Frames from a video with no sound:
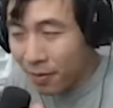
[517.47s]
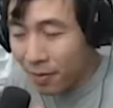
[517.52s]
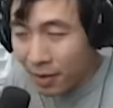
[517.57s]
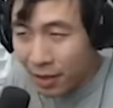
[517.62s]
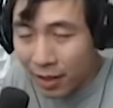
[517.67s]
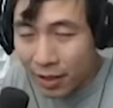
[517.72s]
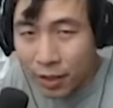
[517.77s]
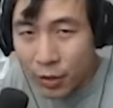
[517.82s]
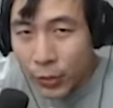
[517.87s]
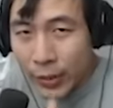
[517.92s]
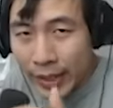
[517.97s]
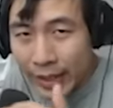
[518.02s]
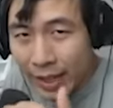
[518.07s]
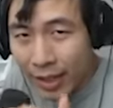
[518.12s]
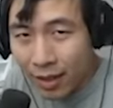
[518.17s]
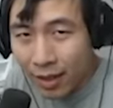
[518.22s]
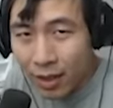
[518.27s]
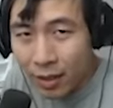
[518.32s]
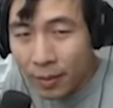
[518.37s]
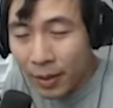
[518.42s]
You could tweak that
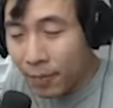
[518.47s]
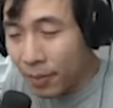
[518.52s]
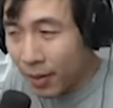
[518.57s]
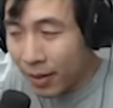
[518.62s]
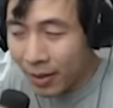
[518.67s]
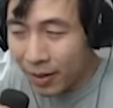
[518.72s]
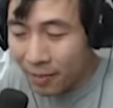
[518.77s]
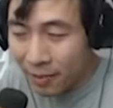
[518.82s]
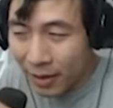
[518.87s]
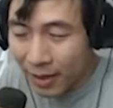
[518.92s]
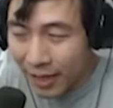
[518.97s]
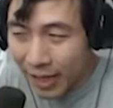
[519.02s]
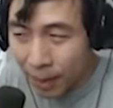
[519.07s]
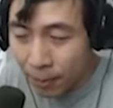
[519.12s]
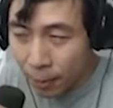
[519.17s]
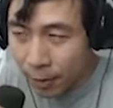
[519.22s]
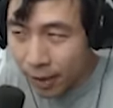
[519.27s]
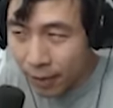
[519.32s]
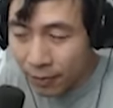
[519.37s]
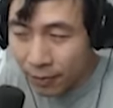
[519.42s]
a little bit, but the
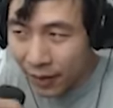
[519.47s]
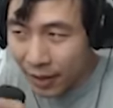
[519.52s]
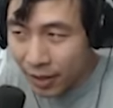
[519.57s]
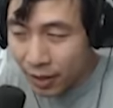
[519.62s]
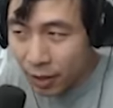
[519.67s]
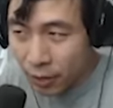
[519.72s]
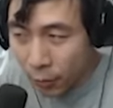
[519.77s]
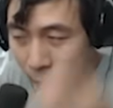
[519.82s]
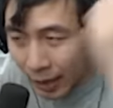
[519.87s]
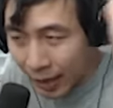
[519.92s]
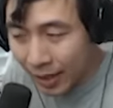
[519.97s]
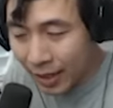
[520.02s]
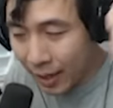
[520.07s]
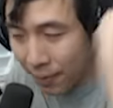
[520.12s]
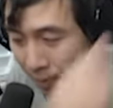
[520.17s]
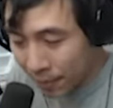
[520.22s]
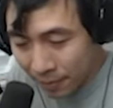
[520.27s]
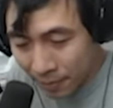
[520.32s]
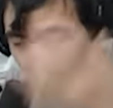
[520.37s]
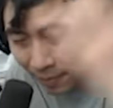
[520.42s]
10% faster wind up
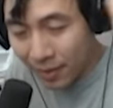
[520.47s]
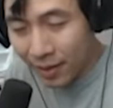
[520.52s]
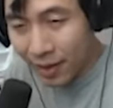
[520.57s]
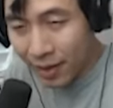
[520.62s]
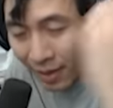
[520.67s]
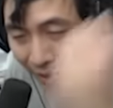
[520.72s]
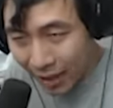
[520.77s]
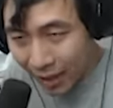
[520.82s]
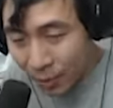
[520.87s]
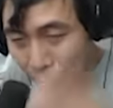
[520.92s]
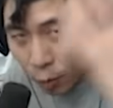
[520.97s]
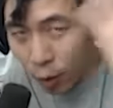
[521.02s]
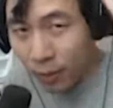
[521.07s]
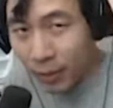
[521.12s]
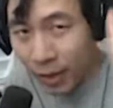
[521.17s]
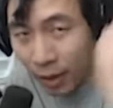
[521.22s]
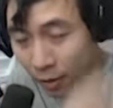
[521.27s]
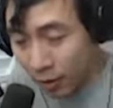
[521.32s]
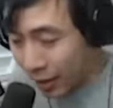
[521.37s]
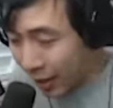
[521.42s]
is
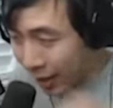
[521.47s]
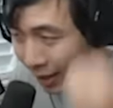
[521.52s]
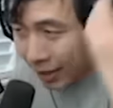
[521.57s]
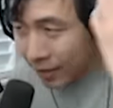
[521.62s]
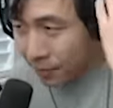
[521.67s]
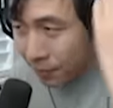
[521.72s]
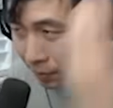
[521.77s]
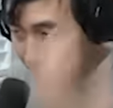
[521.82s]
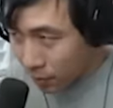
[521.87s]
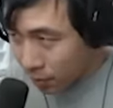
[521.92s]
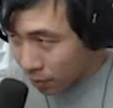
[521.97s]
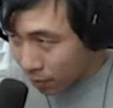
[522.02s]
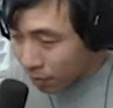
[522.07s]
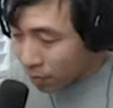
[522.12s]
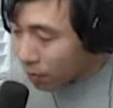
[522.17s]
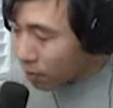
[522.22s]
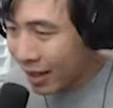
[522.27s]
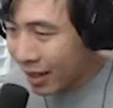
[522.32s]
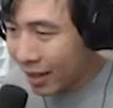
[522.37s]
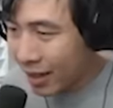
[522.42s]
probably okay.
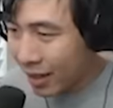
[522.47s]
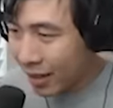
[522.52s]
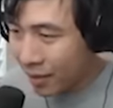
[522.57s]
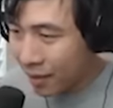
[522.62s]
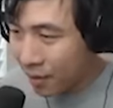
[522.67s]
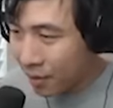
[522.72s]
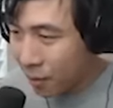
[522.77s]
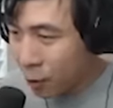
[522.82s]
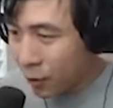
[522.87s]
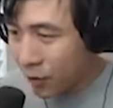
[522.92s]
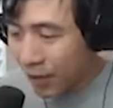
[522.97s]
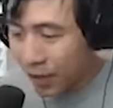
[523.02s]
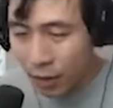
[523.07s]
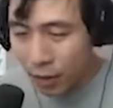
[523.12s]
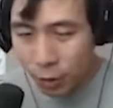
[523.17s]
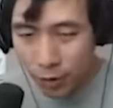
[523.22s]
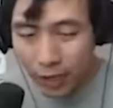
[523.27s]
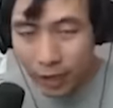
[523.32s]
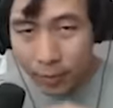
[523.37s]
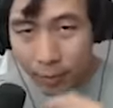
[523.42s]
The moving
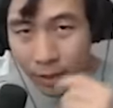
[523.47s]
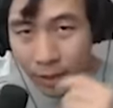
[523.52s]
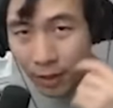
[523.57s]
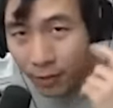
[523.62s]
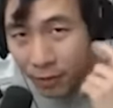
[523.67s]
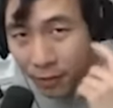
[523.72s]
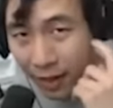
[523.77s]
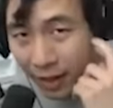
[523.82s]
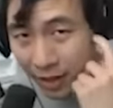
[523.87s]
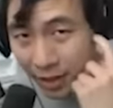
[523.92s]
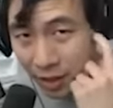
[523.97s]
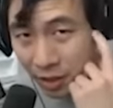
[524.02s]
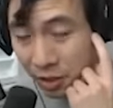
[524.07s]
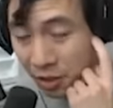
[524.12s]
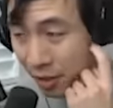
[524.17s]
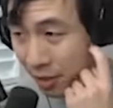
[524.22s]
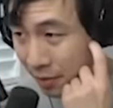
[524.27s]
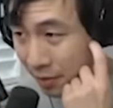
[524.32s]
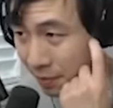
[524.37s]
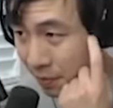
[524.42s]
13%
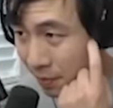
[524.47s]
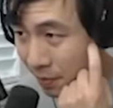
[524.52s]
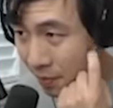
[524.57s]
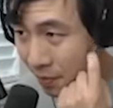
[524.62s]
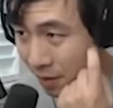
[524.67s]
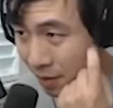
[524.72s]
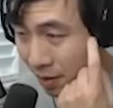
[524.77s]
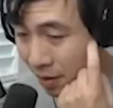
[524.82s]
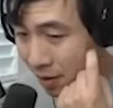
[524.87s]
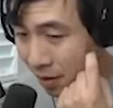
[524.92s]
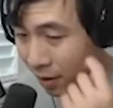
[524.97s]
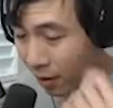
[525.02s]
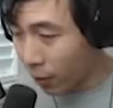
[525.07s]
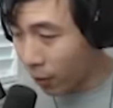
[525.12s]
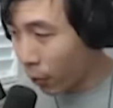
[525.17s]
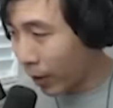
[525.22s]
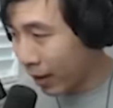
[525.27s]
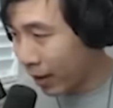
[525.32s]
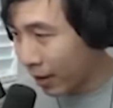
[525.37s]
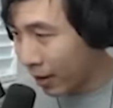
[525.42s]
faster
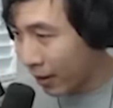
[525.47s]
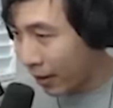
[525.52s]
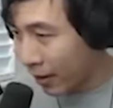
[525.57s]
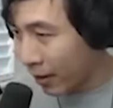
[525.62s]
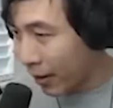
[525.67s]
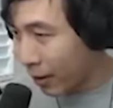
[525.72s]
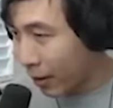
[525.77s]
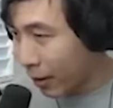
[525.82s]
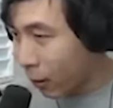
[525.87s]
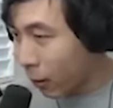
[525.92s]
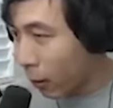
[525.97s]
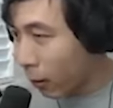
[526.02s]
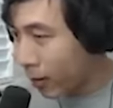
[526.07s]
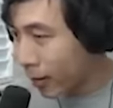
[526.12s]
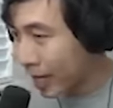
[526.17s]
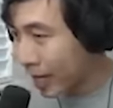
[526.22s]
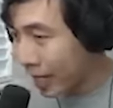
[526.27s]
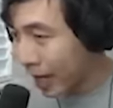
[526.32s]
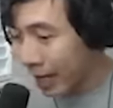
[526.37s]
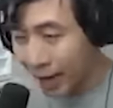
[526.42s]
when
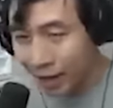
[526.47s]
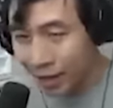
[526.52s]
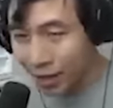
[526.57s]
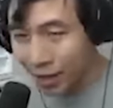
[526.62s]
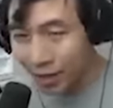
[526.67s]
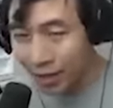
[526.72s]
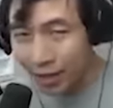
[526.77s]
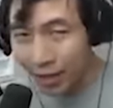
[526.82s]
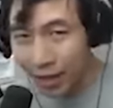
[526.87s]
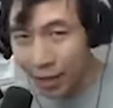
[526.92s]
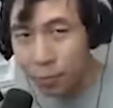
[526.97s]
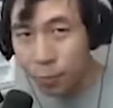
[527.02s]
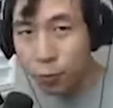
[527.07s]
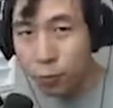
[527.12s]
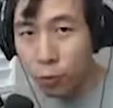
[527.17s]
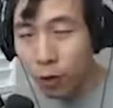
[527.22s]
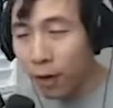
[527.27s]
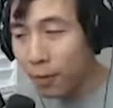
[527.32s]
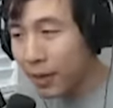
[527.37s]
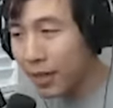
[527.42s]
holding a hatchet is
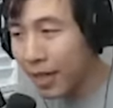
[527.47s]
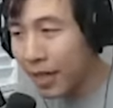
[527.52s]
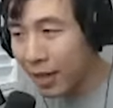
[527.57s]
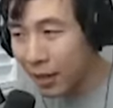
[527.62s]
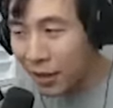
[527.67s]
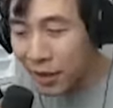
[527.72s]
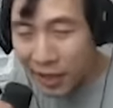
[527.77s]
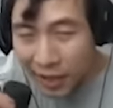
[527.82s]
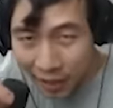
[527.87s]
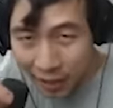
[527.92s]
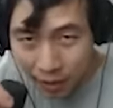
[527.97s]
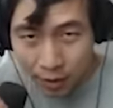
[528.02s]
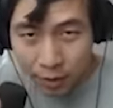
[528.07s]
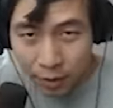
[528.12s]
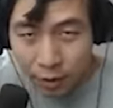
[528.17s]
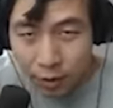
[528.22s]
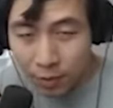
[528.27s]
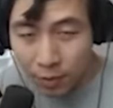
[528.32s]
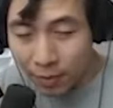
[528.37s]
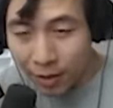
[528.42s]
probably a little
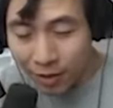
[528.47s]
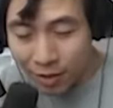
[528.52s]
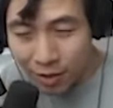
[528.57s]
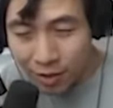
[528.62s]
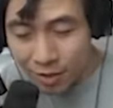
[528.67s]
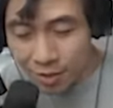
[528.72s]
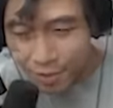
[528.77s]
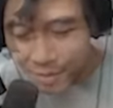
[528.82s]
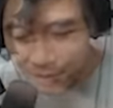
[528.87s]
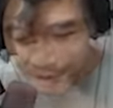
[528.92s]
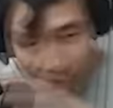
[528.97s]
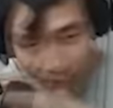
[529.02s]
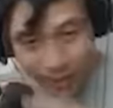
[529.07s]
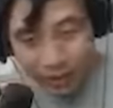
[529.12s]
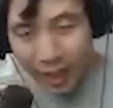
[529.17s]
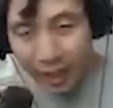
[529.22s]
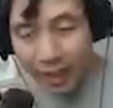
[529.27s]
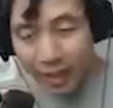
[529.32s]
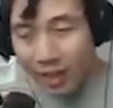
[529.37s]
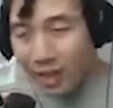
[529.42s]
too much
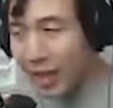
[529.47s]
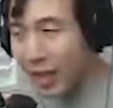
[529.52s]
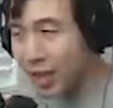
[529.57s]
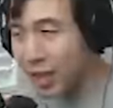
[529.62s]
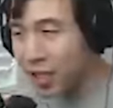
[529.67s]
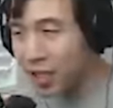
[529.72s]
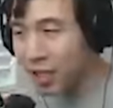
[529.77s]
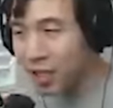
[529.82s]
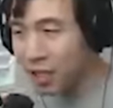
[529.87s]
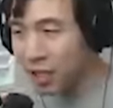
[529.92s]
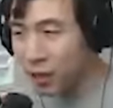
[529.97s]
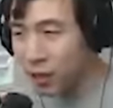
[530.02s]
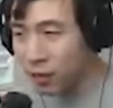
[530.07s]
that's just the